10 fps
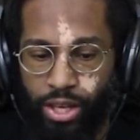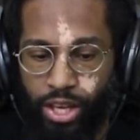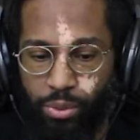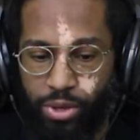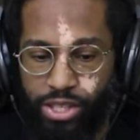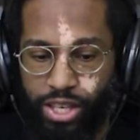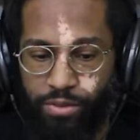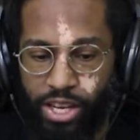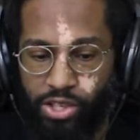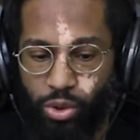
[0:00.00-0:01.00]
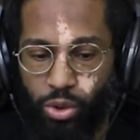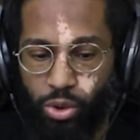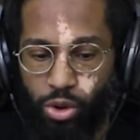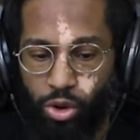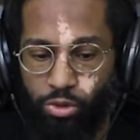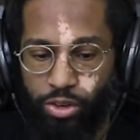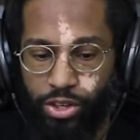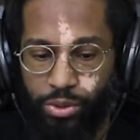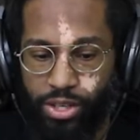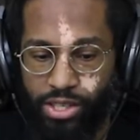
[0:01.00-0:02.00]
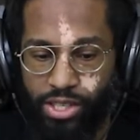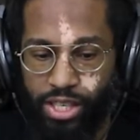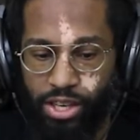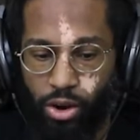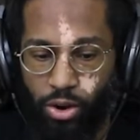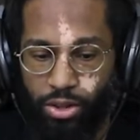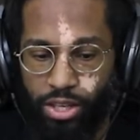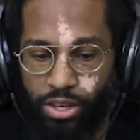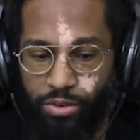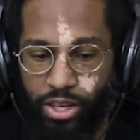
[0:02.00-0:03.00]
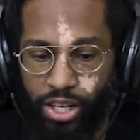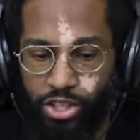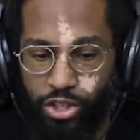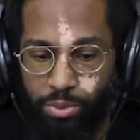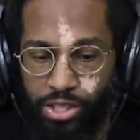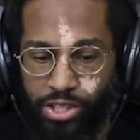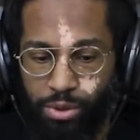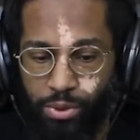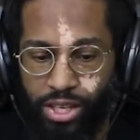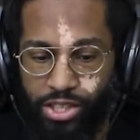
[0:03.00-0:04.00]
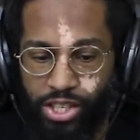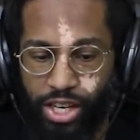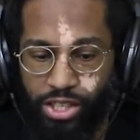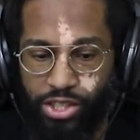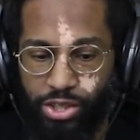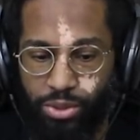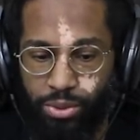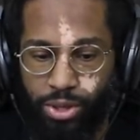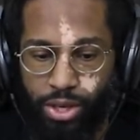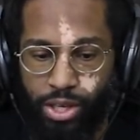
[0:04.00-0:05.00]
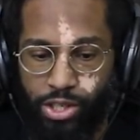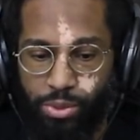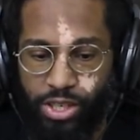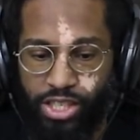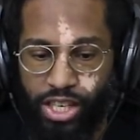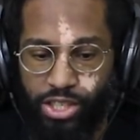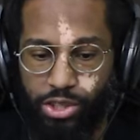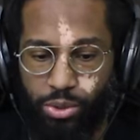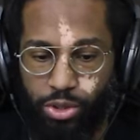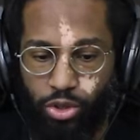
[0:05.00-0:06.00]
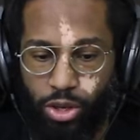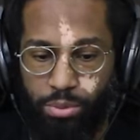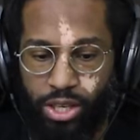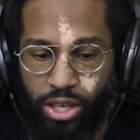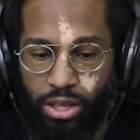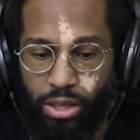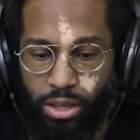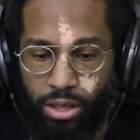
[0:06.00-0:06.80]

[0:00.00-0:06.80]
in which if I scroll over, you can see all the different instruments that we can change to. So we can change to a drum kit.